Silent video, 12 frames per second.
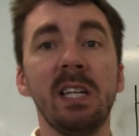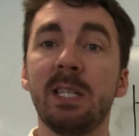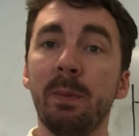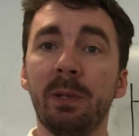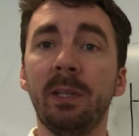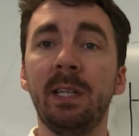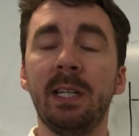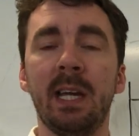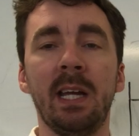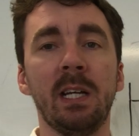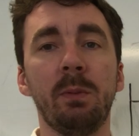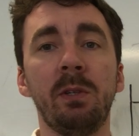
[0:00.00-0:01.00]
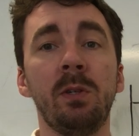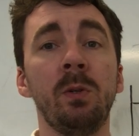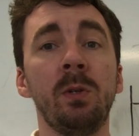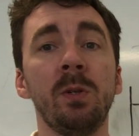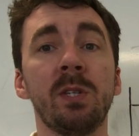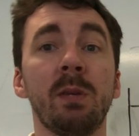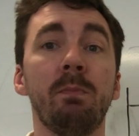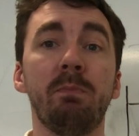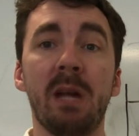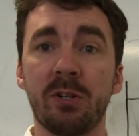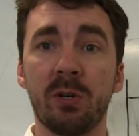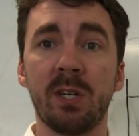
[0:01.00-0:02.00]
Typically in Canada, we do use the
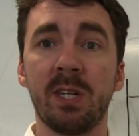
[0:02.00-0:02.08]
metric